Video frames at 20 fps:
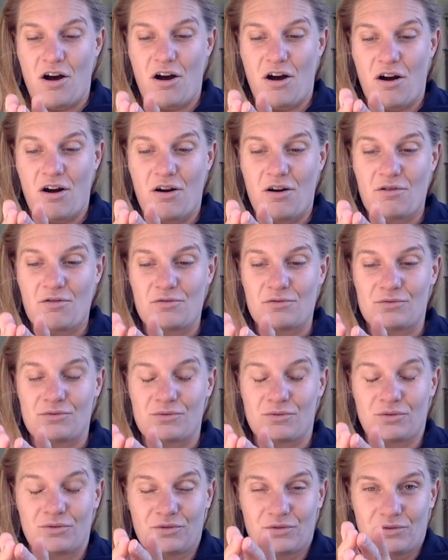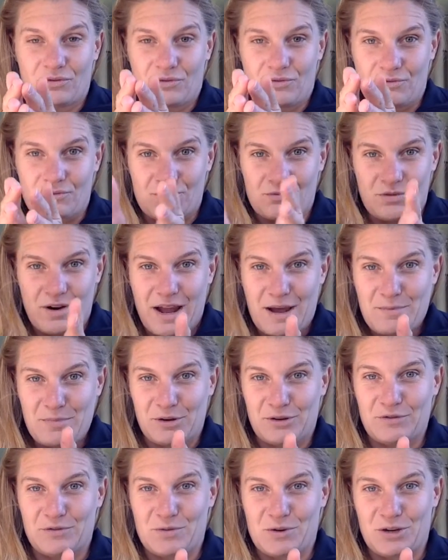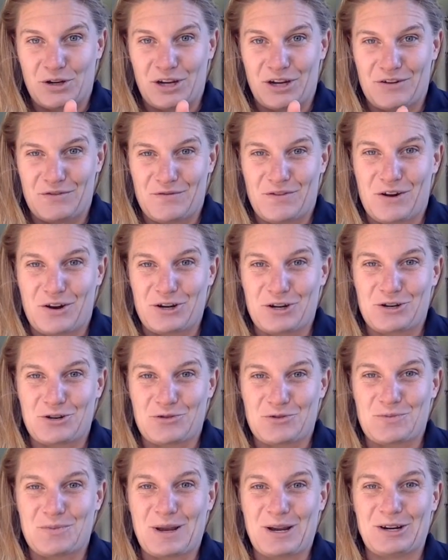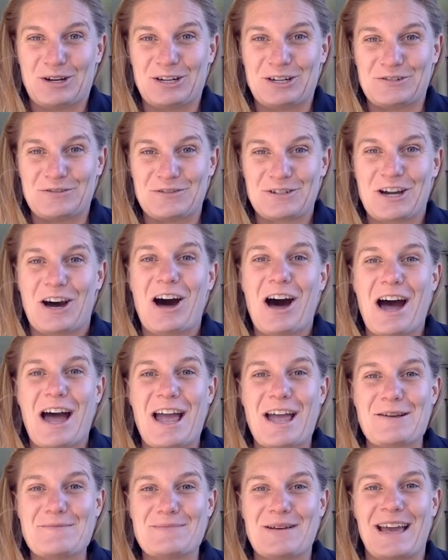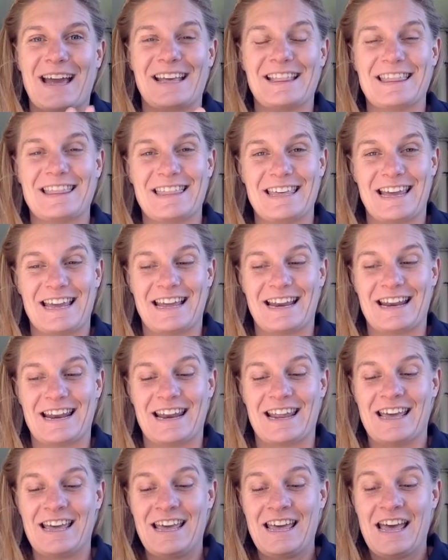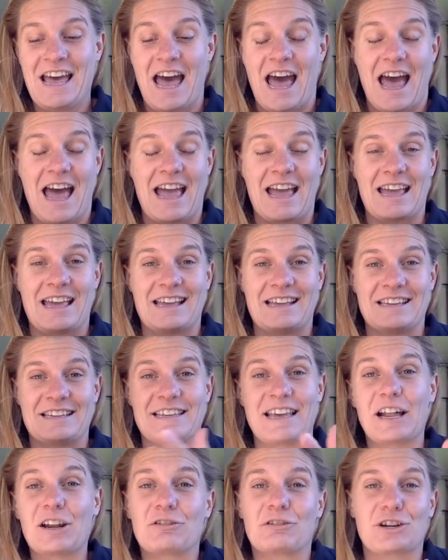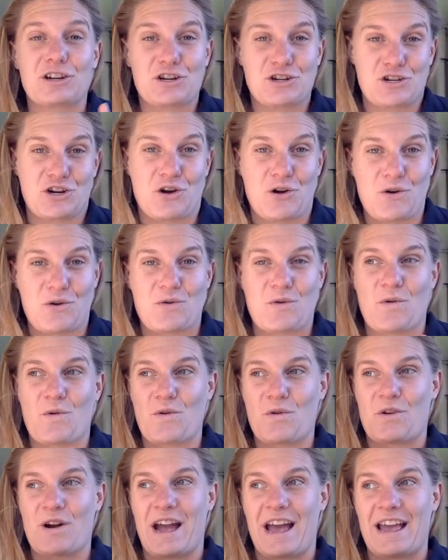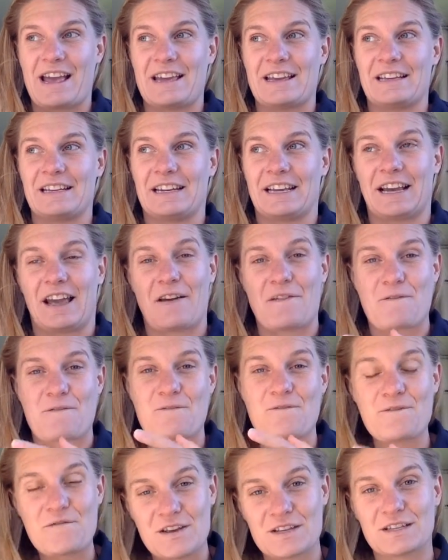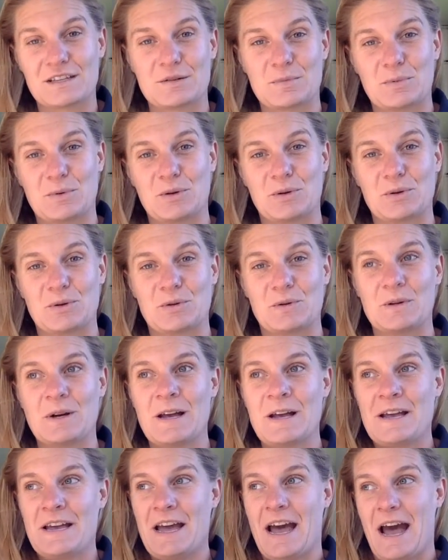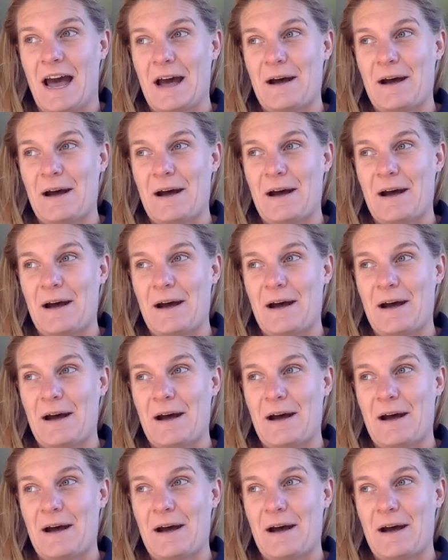a whole scramble of work in a very short period of time, and then a gallery show or a like a visible